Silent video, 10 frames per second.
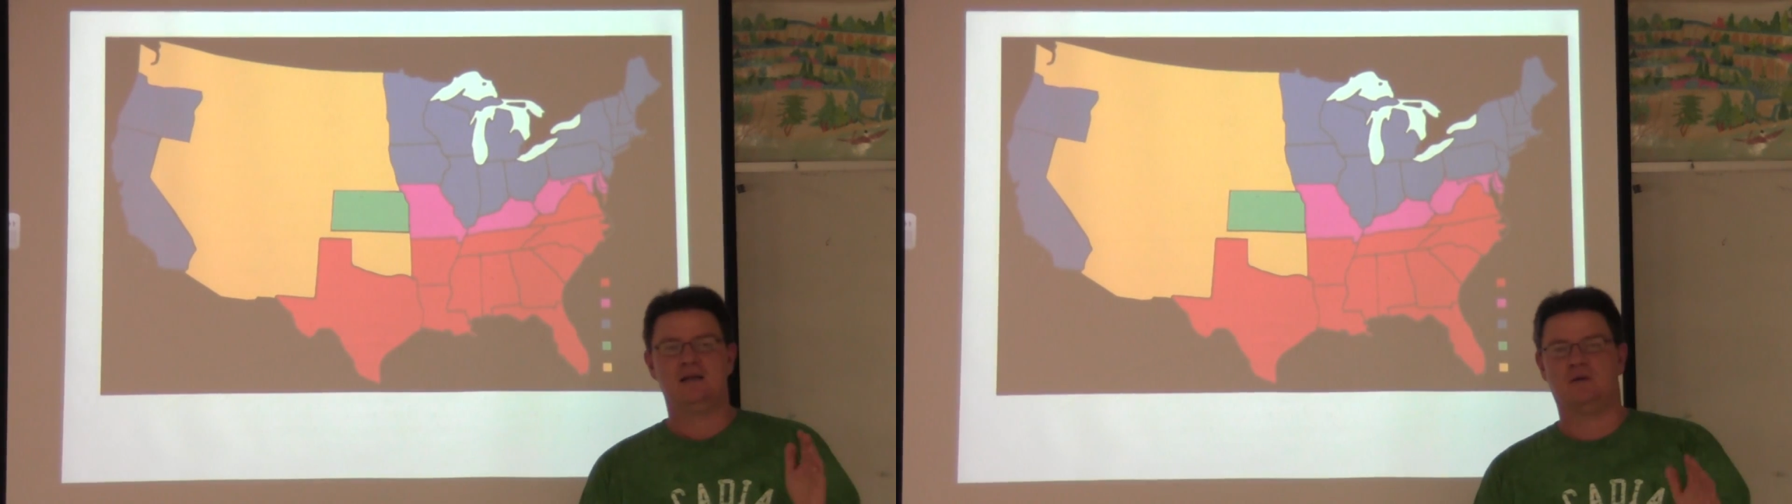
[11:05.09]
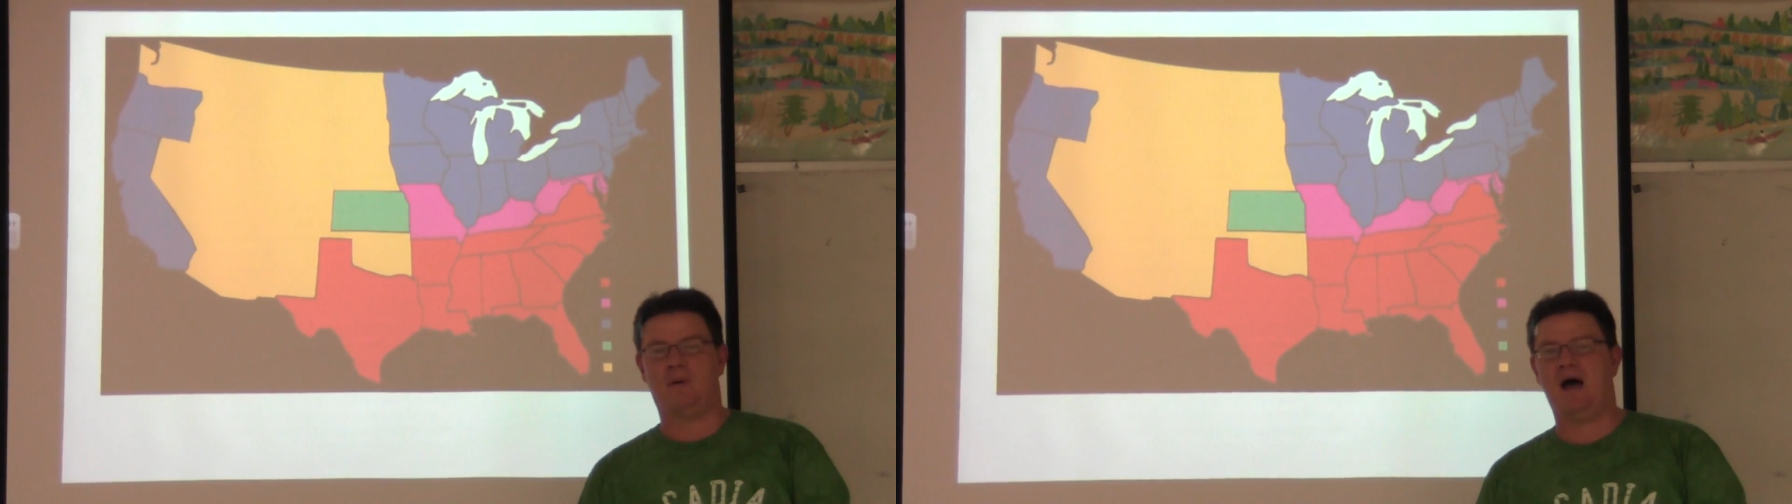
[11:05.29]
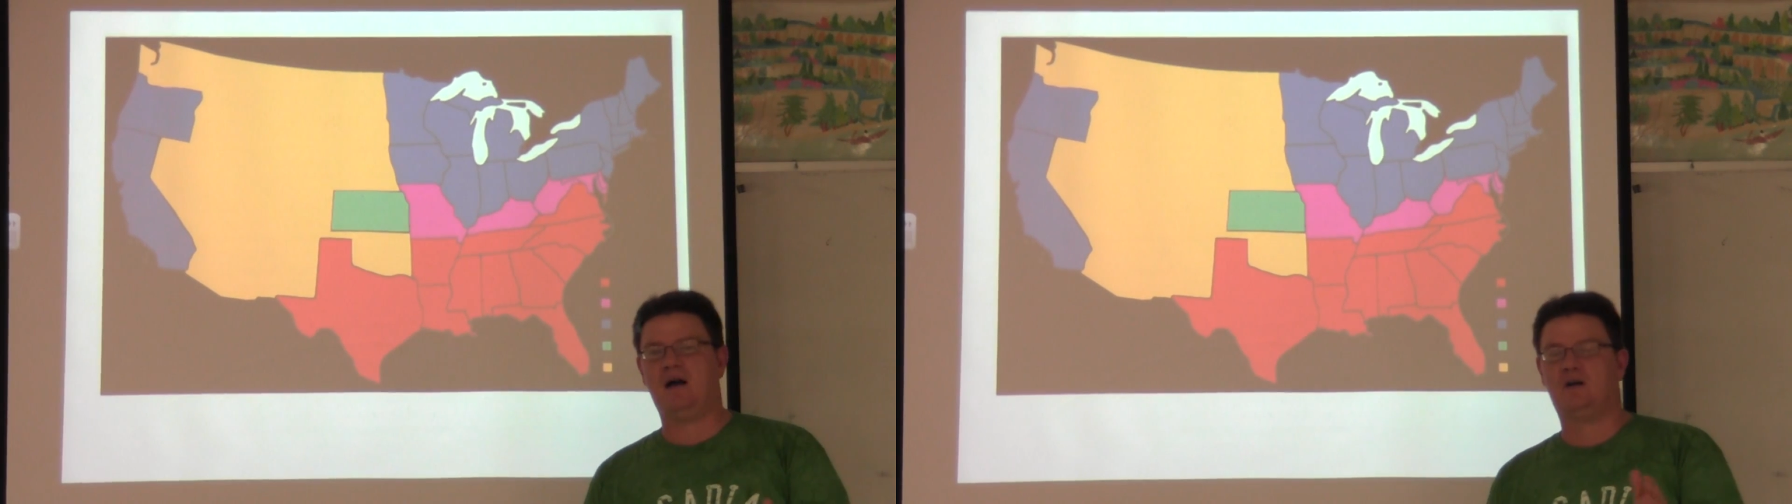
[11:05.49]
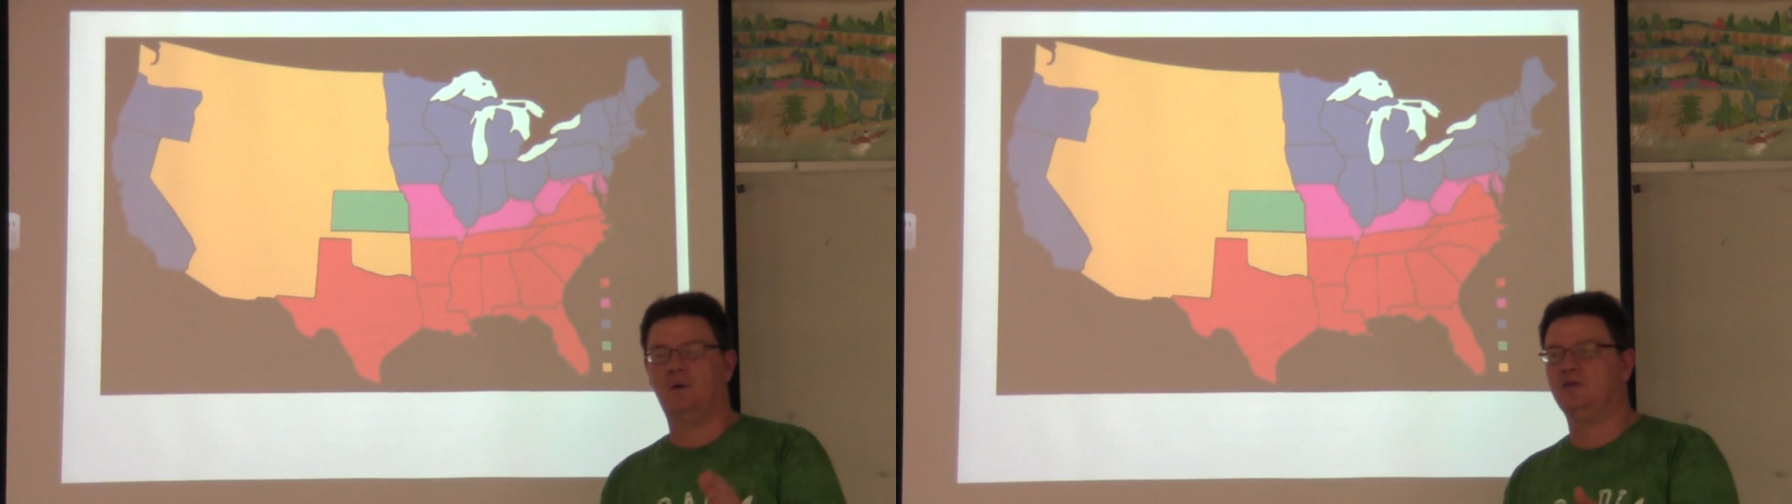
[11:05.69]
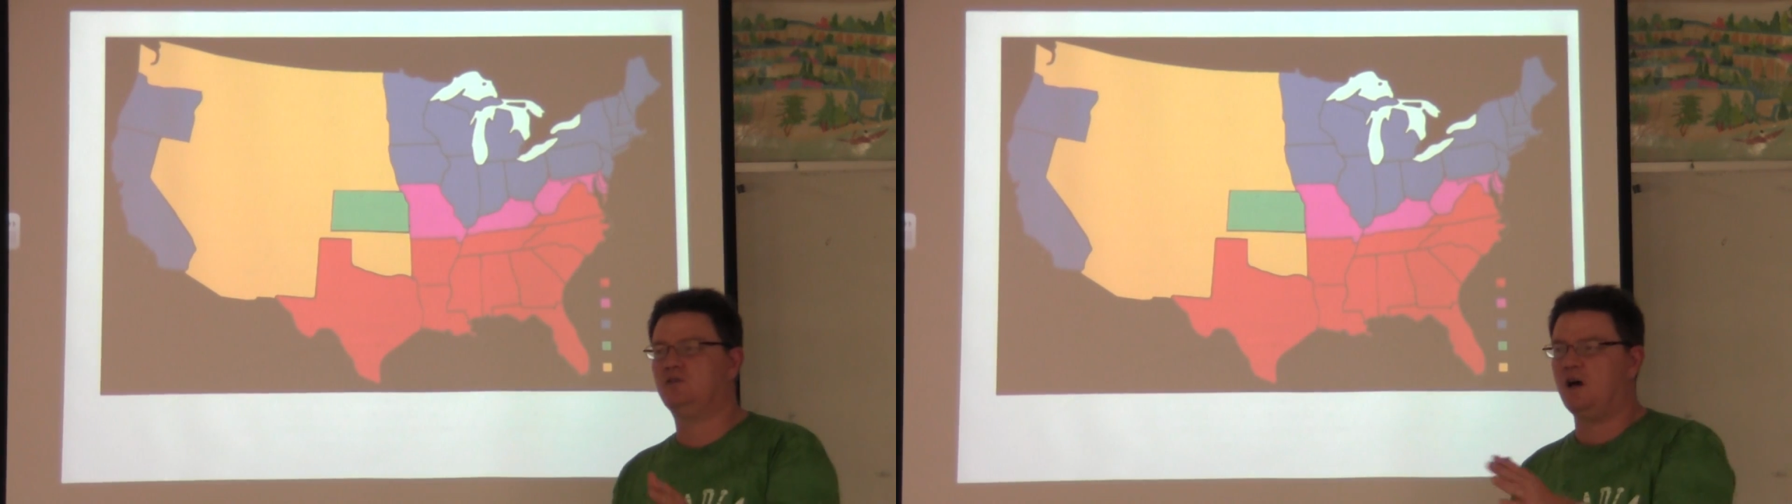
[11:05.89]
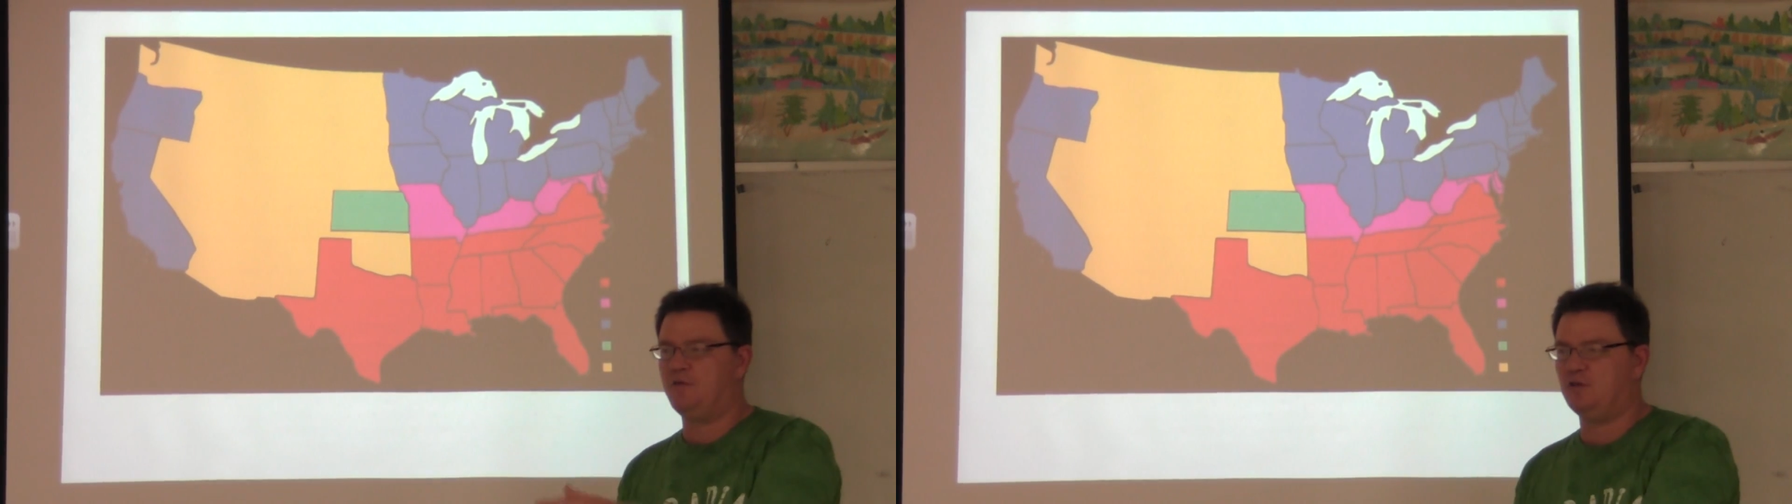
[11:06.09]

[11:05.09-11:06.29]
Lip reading: Tobacco and stuff,